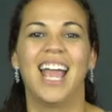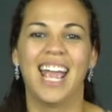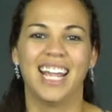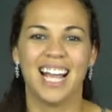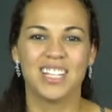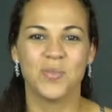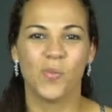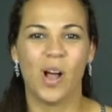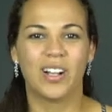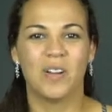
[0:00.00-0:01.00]
Hey guys,
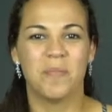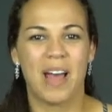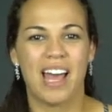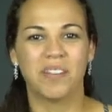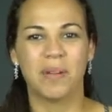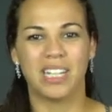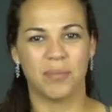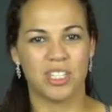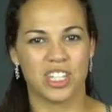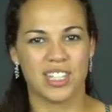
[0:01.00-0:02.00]
welcome back. My
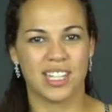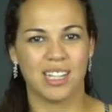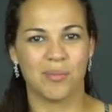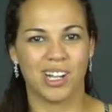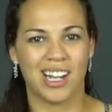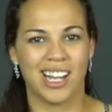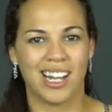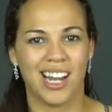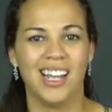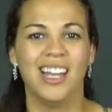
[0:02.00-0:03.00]
name is Yesenia
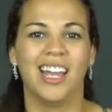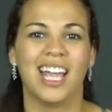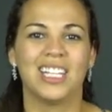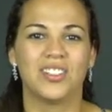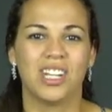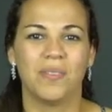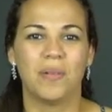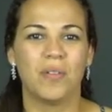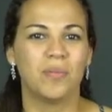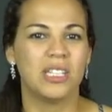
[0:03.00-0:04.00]
Bocanegra, and today
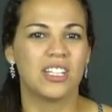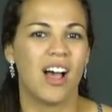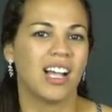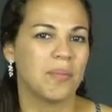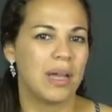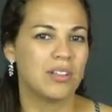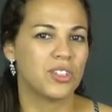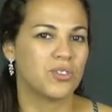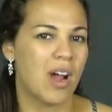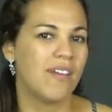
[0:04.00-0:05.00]
we will be talking about
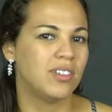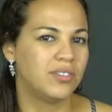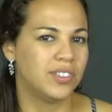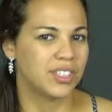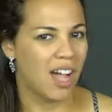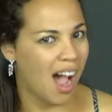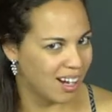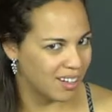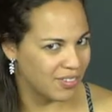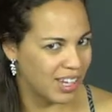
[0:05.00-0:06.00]
travel
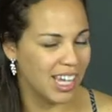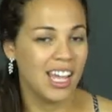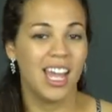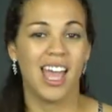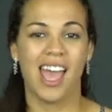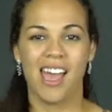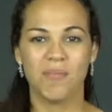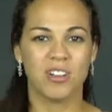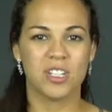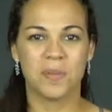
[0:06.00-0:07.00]
photography
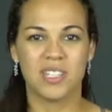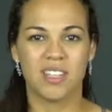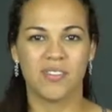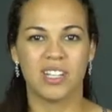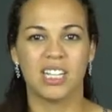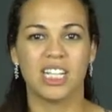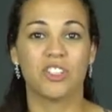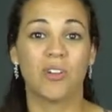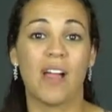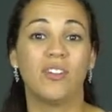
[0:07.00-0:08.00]
and more specifically
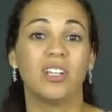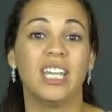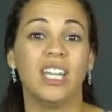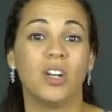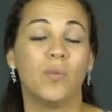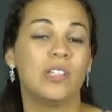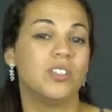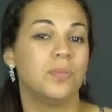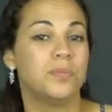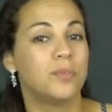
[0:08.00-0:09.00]
travel gear, what
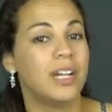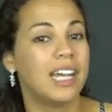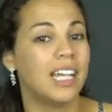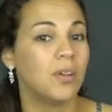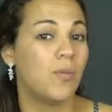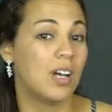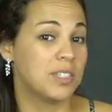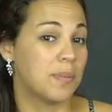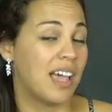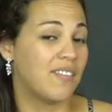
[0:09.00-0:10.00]
to bring,
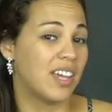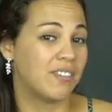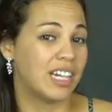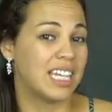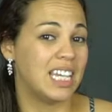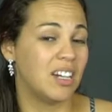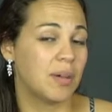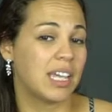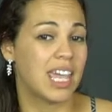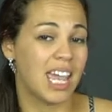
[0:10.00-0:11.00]
what's my favorite gear,
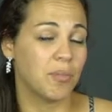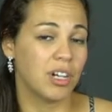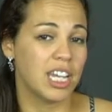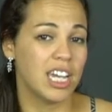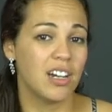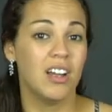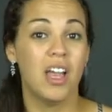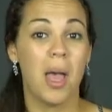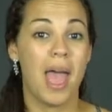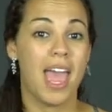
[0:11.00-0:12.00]
my camera gear.
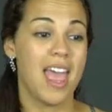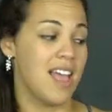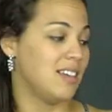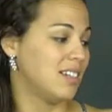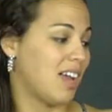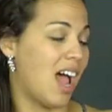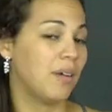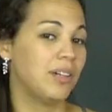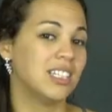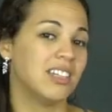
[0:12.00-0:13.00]
And
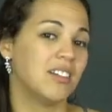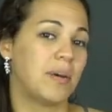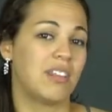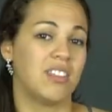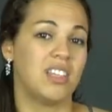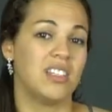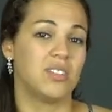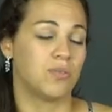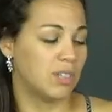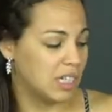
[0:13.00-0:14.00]
I'm gonna talk about
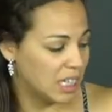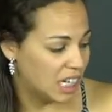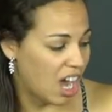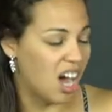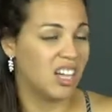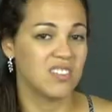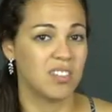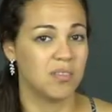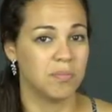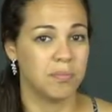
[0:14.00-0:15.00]
this really
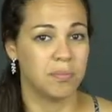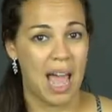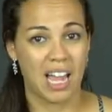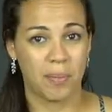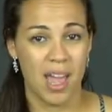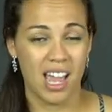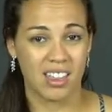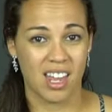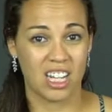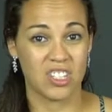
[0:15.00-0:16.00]
awesome
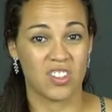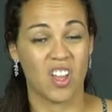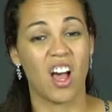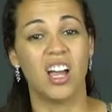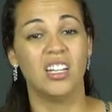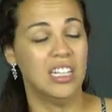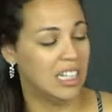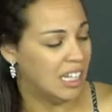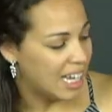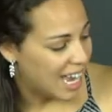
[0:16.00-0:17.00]
backpack that I just got,
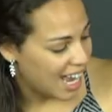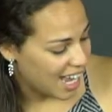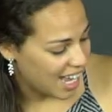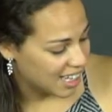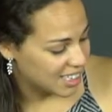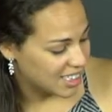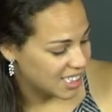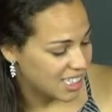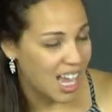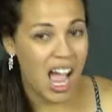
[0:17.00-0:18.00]
and
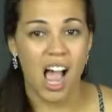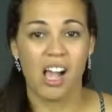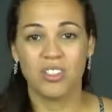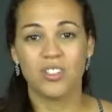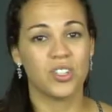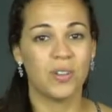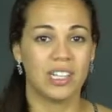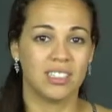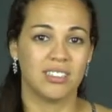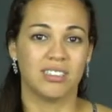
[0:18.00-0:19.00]
I'll just show
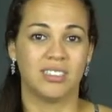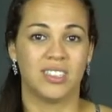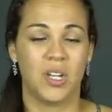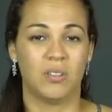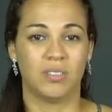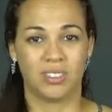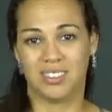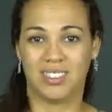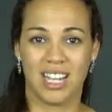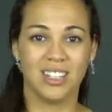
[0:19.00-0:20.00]
it. So
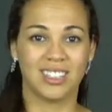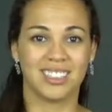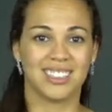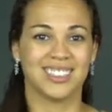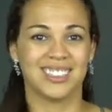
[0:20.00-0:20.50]
take a look.